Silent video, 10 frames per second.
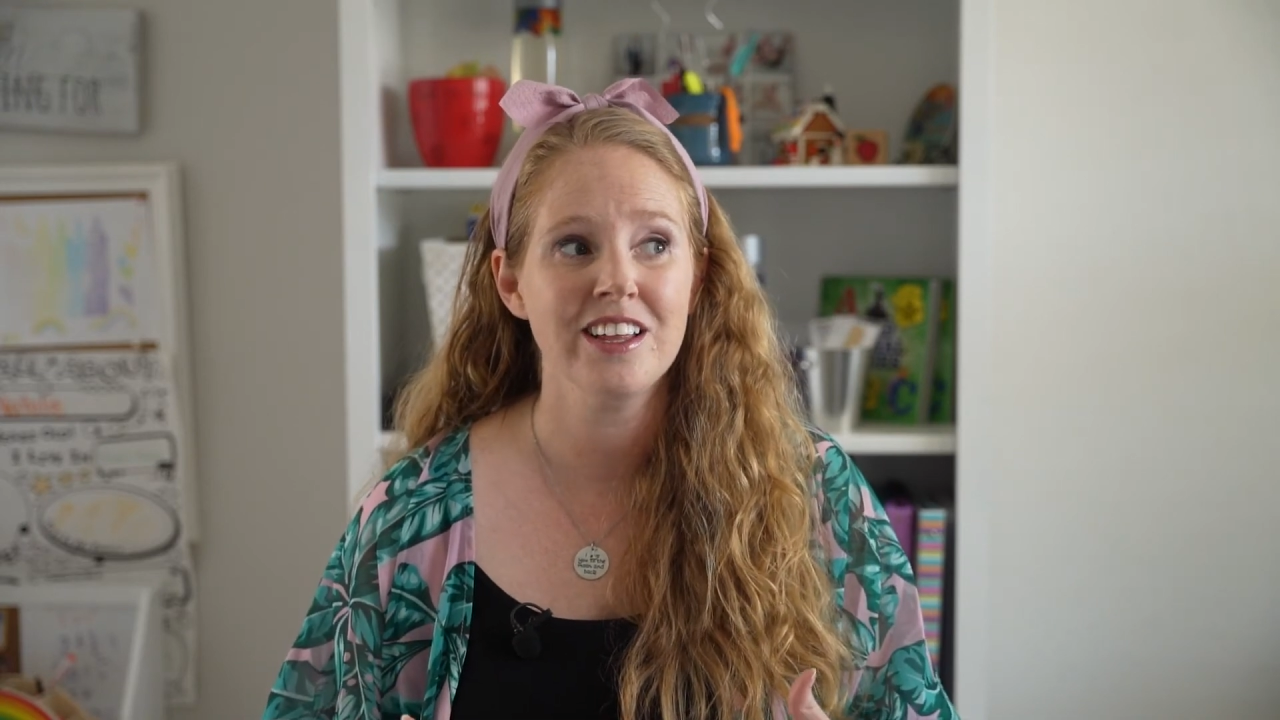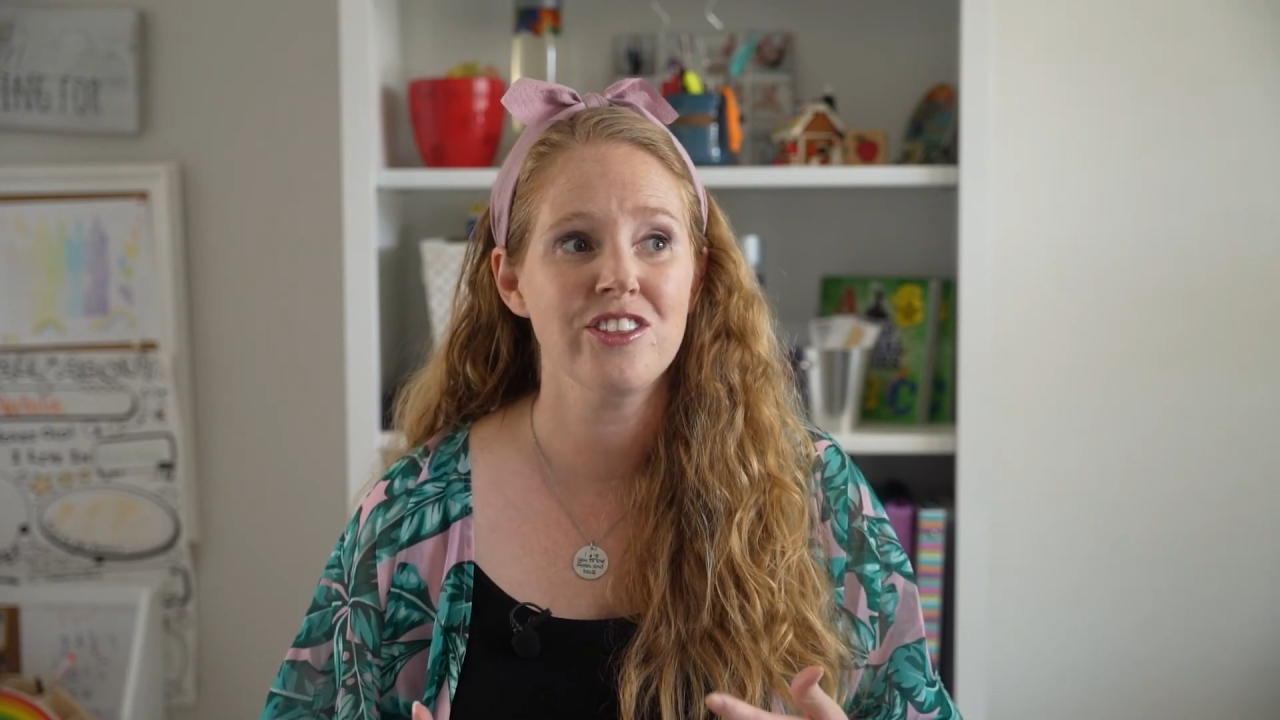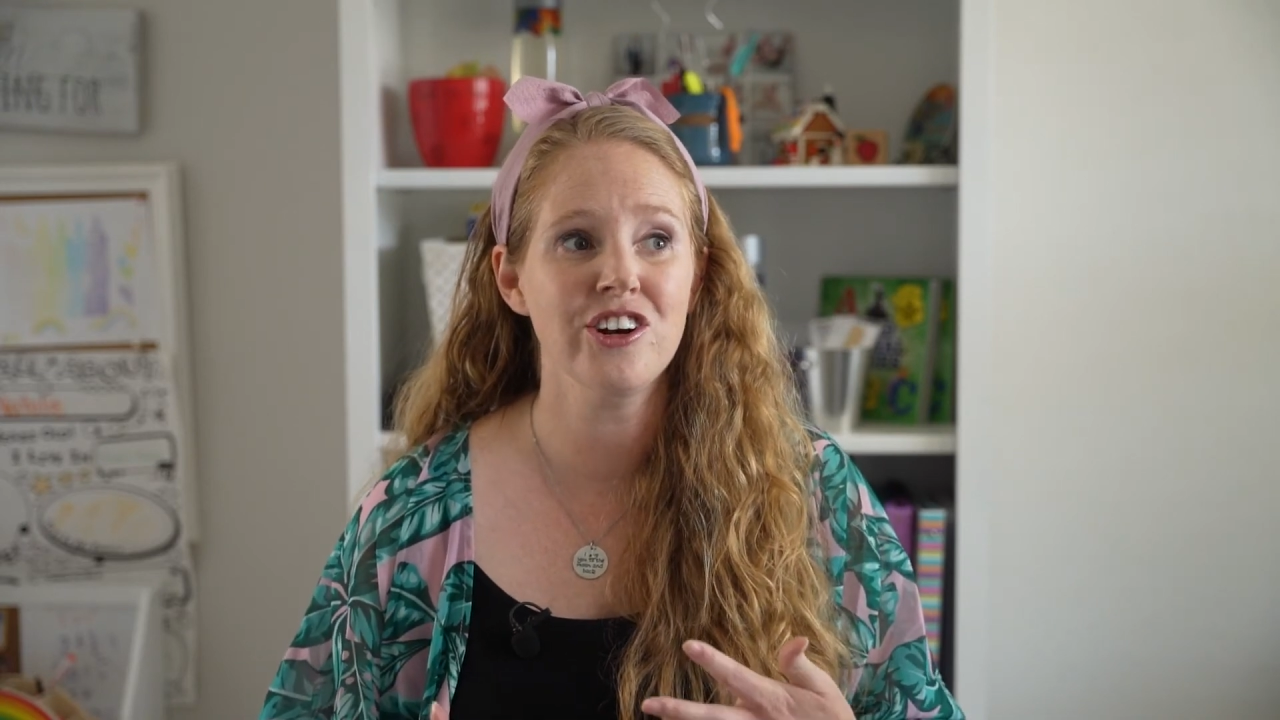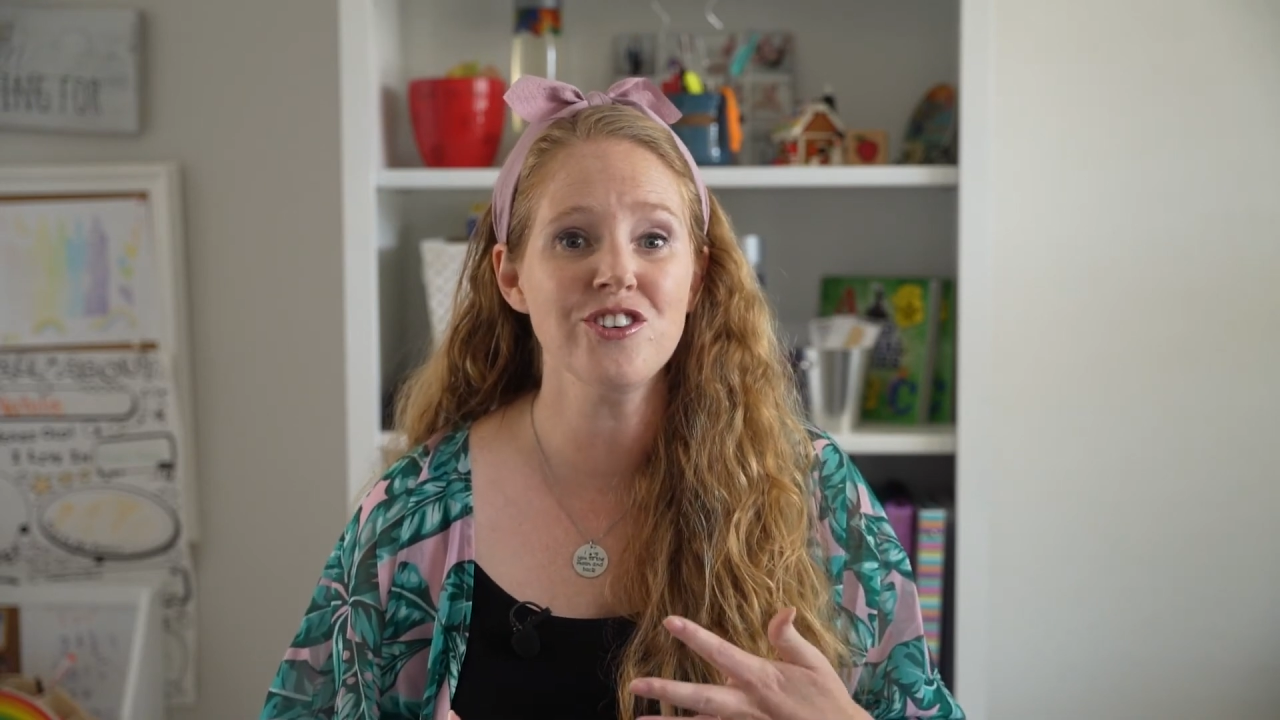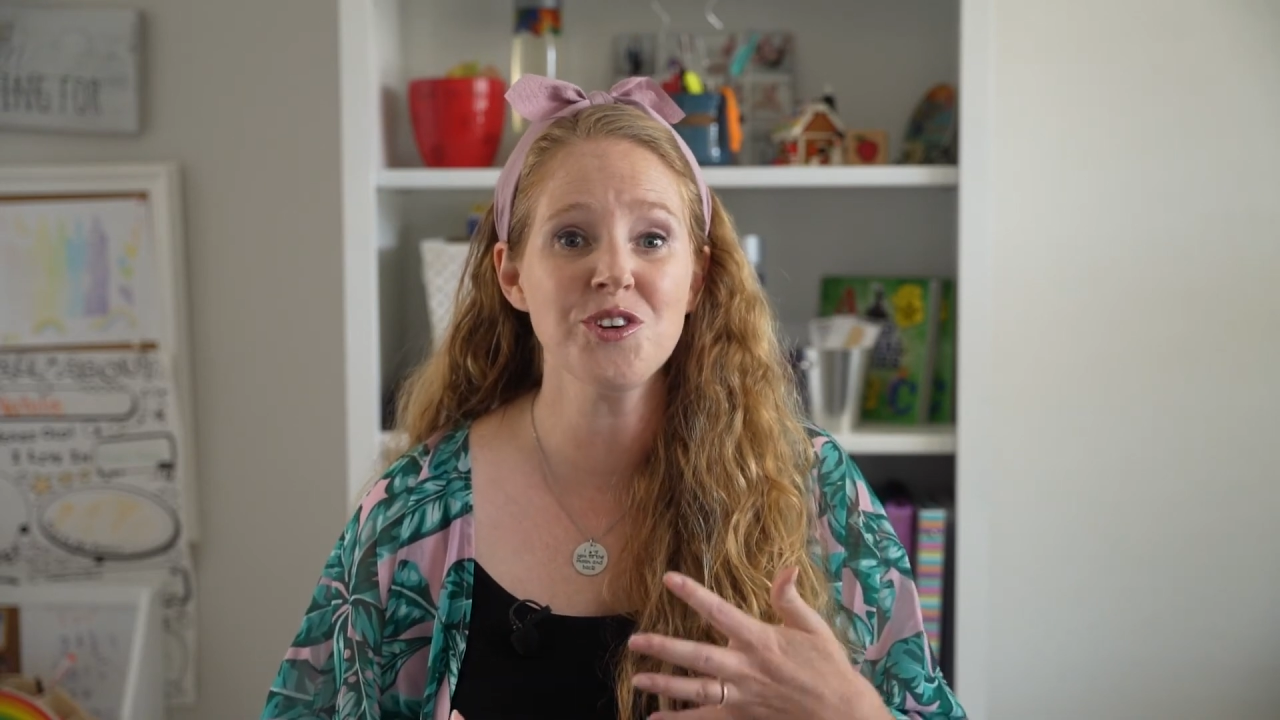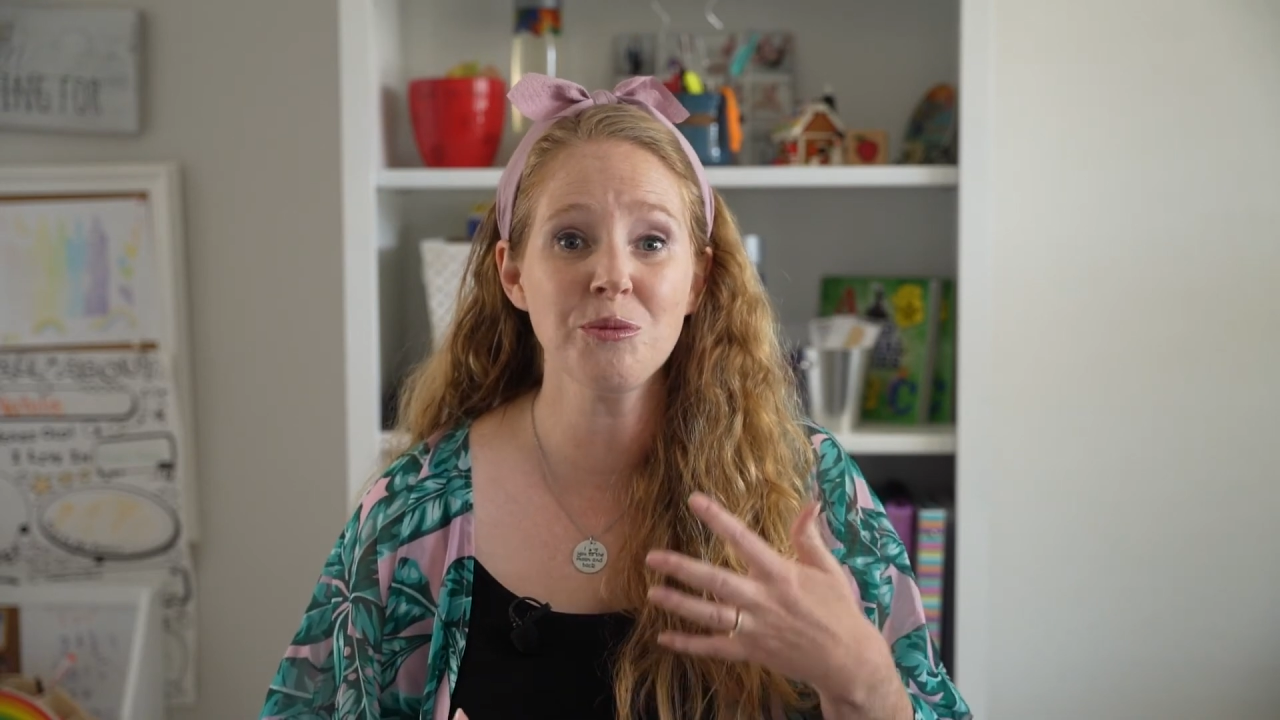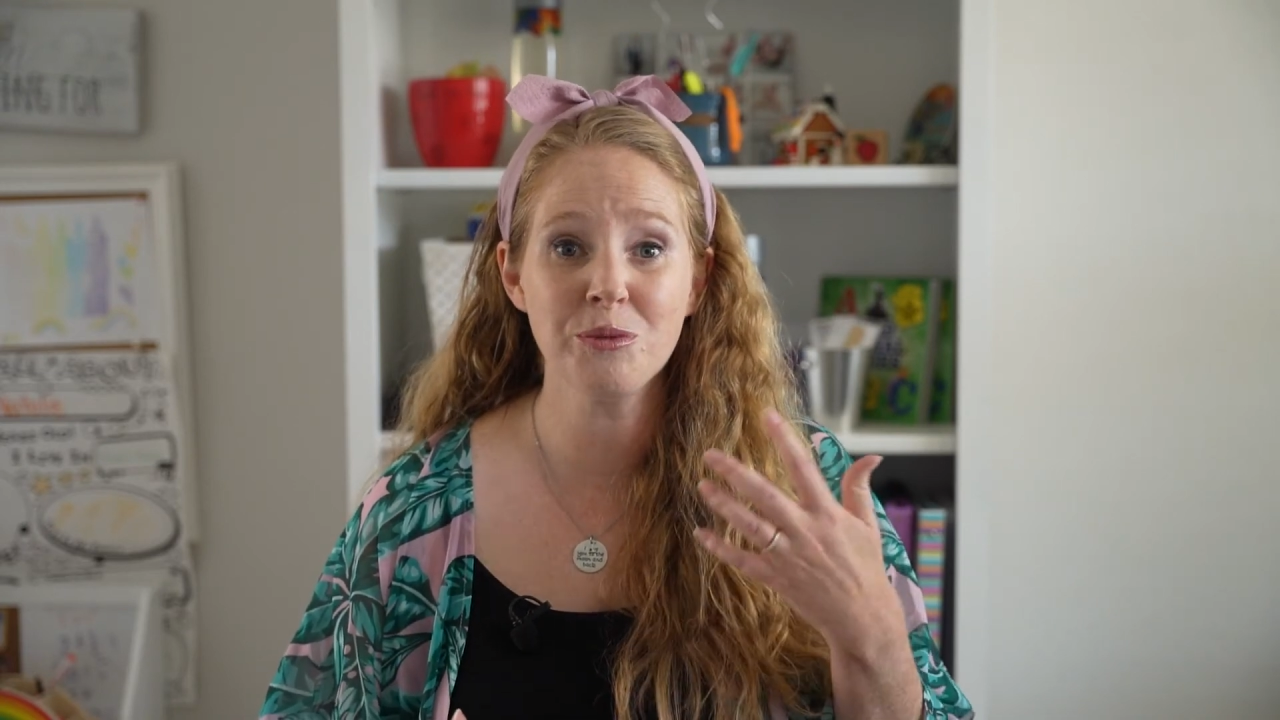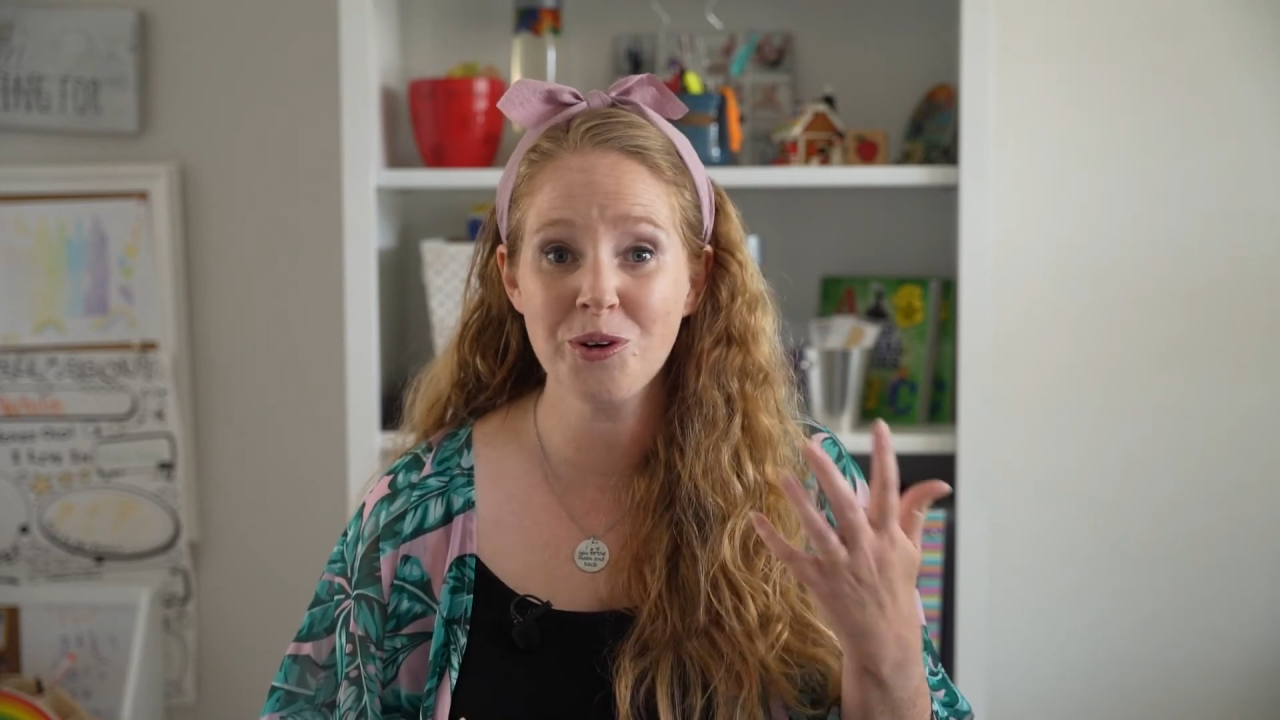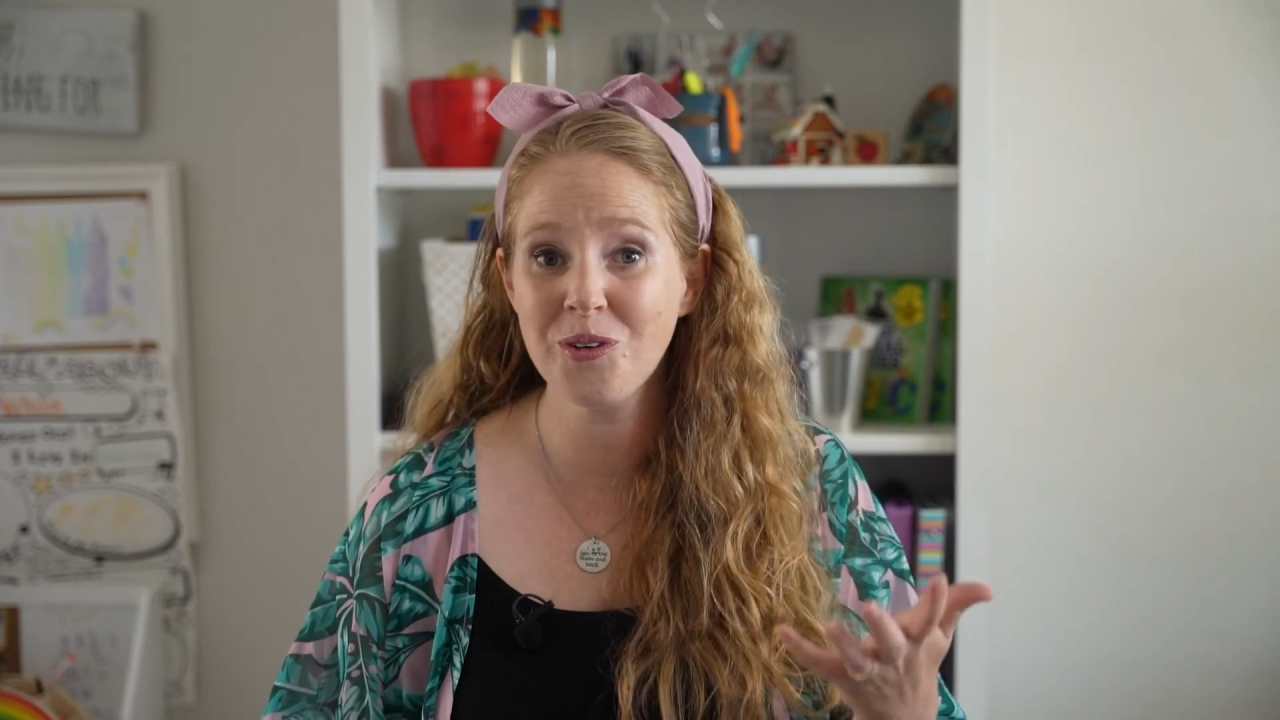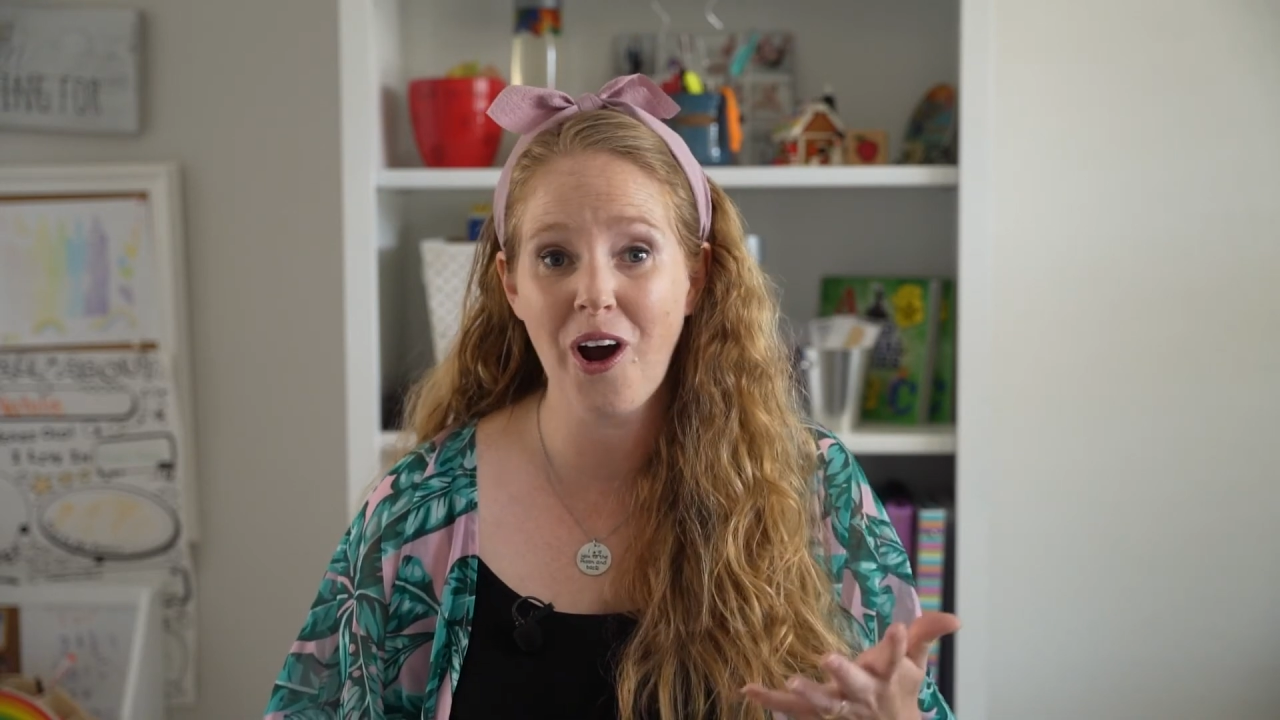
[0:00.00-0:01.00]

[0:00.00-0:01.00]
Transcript: there's a root